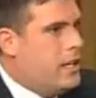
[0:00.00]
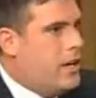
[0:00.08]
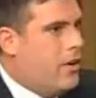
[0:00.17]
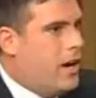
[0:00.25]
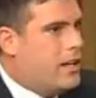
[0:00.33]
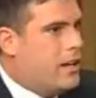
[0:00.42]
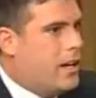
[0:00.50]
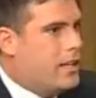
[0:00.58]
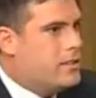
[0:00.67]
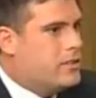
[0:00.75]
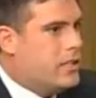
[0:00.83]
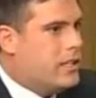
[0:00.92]
You know, I
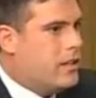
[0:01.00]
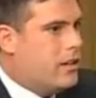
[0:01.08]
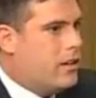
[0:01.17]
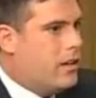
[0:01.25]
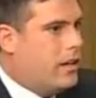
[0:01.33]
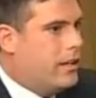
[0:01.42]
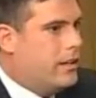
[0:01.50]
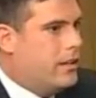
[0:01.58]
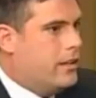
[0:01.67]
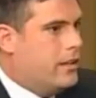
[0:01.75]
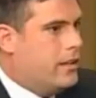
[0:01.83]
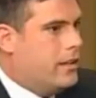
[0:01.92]
sit
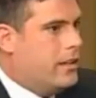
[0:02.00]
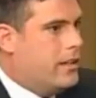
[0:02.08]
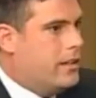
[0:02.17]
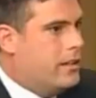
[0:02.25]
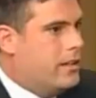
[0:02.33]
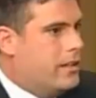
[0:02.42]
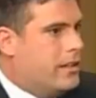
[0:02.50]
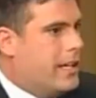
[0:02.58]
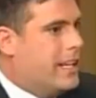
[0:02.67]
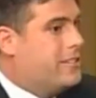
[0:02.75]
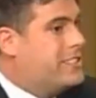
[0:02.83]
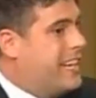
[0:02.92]
on
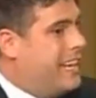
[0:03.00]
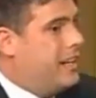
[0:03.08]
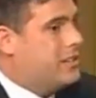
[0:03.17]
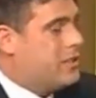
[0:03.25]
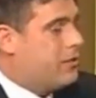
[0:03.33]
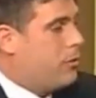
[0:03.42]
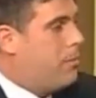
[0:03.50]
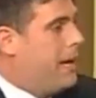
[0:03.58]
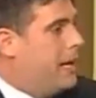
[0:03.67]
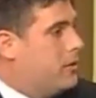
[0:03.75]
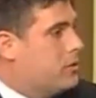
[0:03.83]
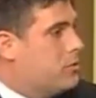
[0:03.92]
and have sat on several
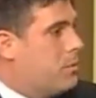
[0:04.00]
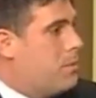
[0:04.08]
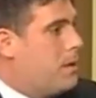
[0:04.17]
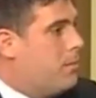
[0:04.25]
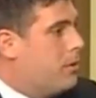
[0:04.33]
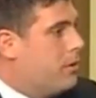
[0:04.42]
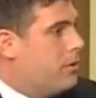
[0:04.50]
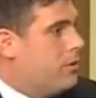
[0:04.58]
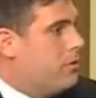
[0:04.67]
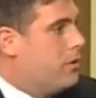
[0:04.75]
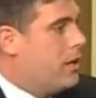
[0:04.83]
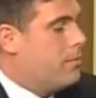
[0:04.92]
panels with people
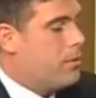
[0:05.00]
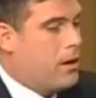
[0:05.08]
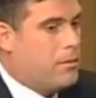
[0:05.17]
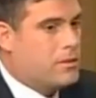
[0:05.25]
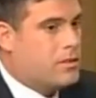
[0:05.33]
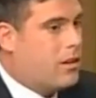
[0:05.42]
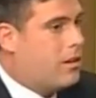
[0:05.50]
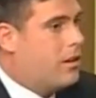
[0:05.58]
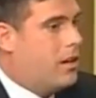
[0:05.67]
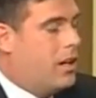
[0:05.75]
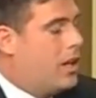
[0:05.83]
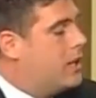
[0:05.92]
who I promise are
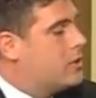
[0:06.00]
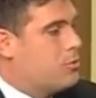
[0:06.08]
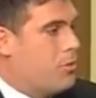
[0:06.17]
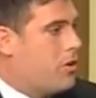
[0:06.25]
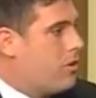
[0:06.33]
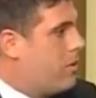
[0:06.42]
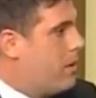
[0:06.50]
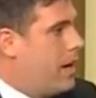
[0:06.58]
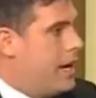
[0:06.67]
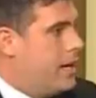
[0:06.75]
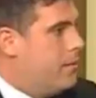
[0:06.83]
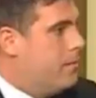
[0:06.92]
a lot smarter than
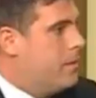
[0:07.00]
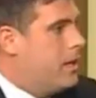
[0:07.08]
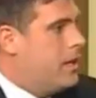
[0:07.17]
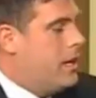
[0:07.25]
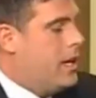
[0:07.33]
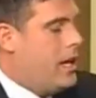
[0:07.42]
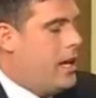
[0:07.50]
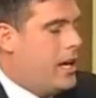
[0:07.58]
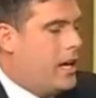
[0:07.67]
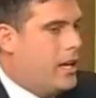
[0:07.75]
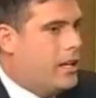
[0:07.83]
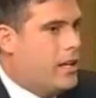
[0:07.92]
I am.
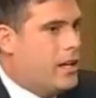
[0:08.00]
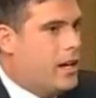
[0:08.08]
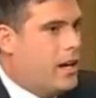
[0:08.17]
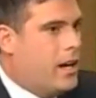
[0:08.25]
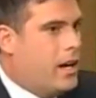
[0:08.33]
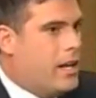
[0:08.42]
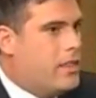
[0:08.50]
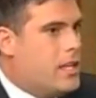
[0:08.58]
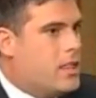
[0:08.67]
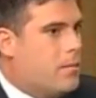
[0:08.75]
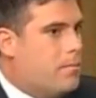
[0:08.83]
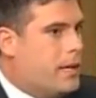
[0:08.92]
And I
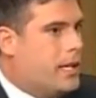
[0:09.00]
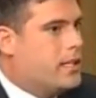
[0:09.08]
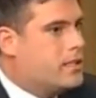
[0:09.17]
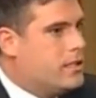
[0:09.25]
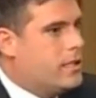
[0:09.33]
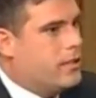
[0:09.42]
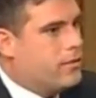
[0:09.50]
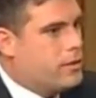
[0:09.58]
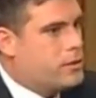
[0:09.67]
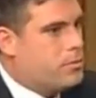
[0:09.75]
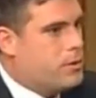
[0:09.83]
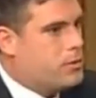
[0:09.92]
think the biggest
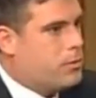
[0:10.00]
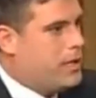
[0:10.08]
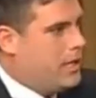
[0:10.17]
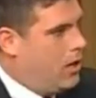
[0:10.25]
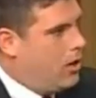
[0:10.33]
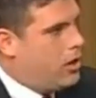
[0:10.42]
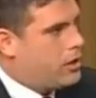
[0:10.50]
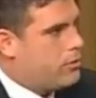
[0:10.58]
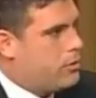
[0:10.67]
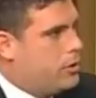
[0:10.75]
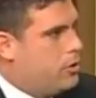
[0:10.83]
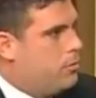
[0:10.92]
difference between our
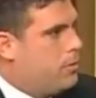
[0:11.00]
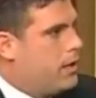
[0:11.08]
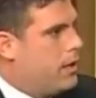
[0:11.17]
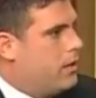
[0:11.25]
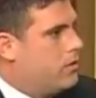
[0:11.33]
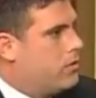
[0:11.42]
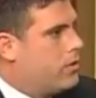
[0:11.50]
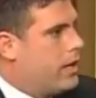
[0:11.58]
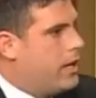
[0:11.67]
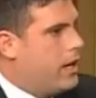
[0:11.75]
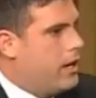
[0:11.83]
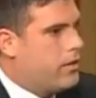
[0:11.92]
group and,
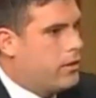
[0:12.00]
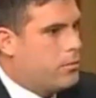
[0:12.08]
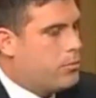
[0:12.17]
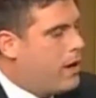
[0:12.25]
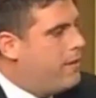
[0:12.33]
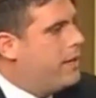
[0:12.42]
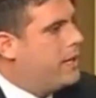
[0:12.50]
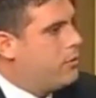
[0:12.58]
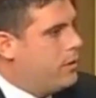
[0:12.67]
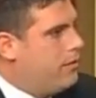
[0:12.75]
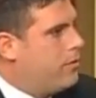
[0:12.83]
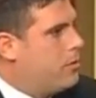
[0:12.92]
say, other private
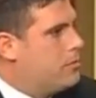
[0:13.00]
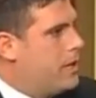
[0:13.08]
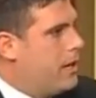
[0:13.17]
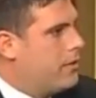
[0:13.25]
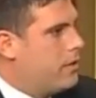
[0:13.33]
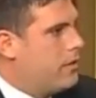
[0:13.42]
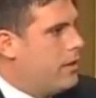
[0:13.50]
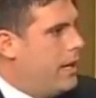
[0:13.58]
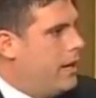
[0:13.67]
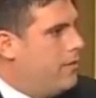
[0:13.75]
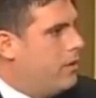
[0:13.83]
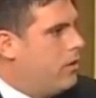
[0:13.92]
equity firms out there that
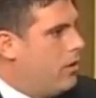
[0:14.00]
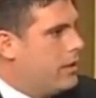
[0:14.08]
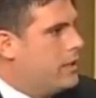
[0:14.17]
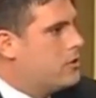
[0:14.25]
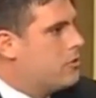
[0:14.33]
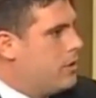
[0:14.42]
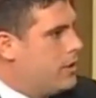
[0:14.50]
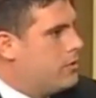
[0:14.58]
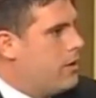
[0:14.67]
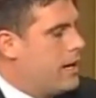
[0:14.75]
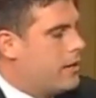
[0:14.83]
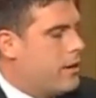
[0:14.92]
have a long history and
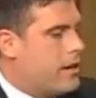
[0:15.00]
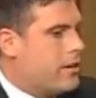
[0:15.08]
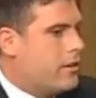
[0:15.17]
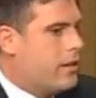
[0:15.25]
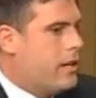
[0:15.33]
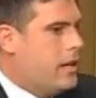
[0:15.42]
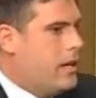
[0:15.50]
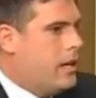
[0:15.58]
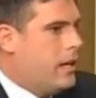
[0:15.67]
track record